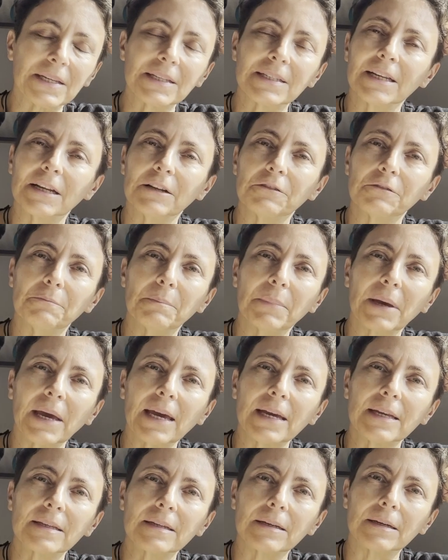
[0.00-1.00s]

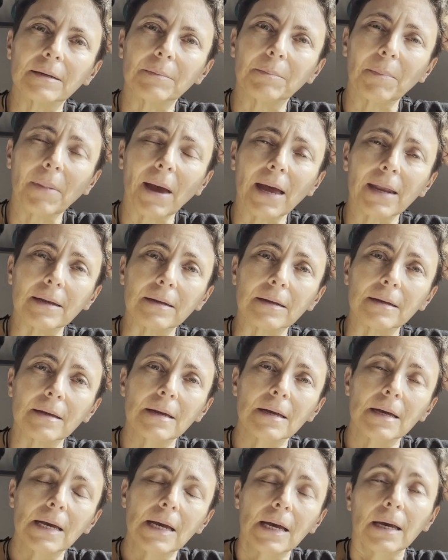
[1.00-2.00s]
Self-Made Man.
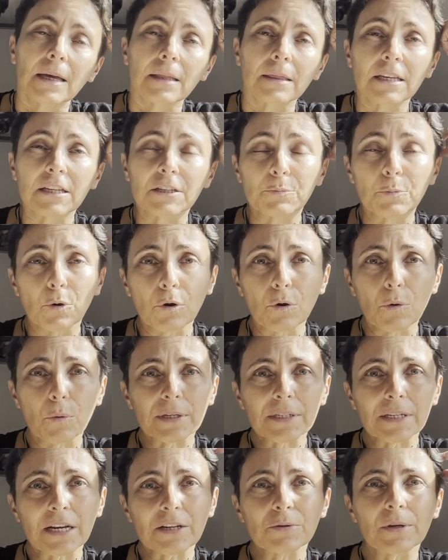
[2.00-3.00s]
This book
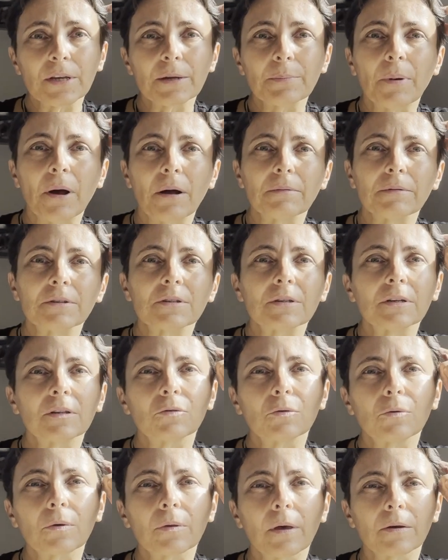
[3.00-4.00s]
was actually published in
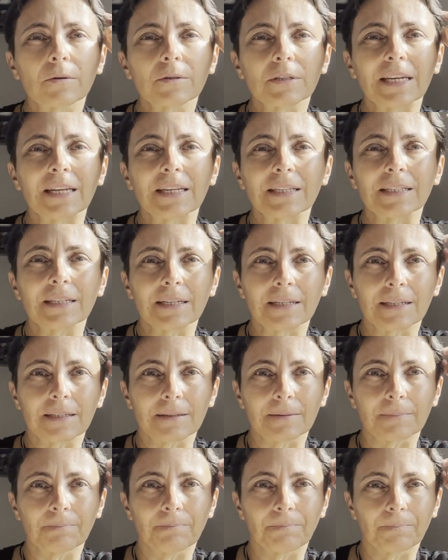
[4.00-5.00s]

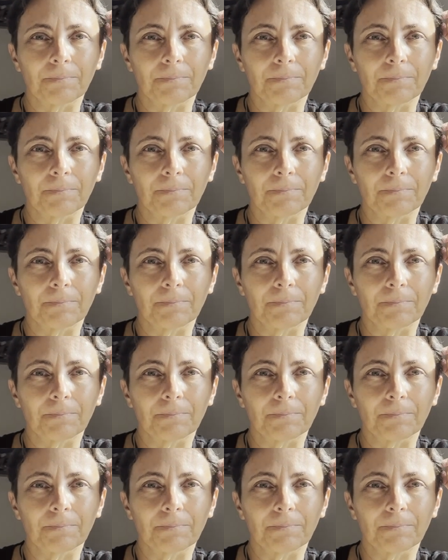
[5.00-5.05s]
2006.